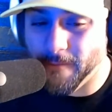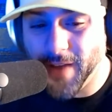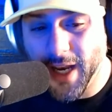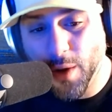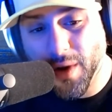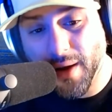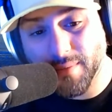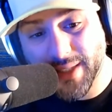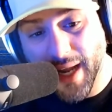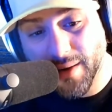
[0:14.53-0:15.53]
video
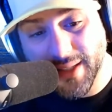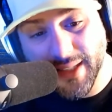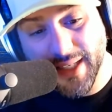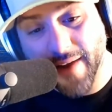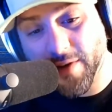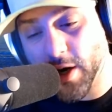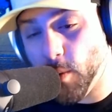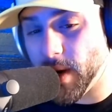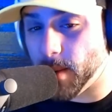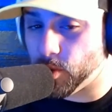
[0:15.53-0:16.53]
comes out because you never know
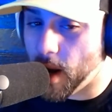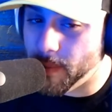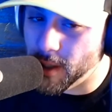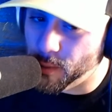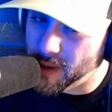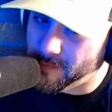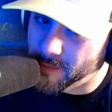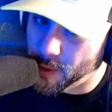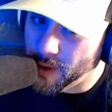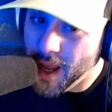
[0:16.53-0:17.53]
when I'm dropping new
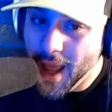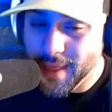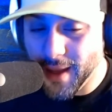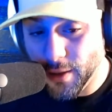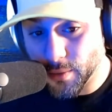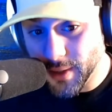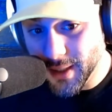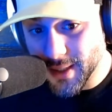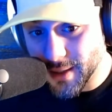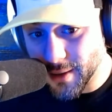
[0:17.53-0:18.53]
info that you'll
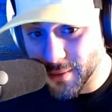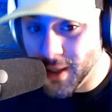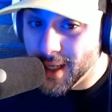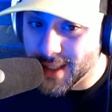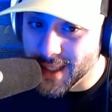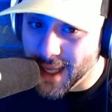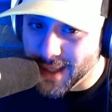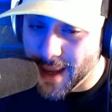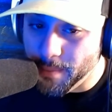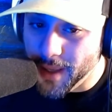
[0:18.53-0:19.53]
need to know to get
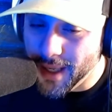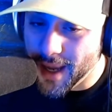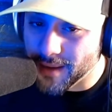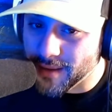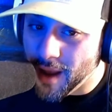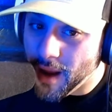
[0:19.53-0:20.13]
that PS,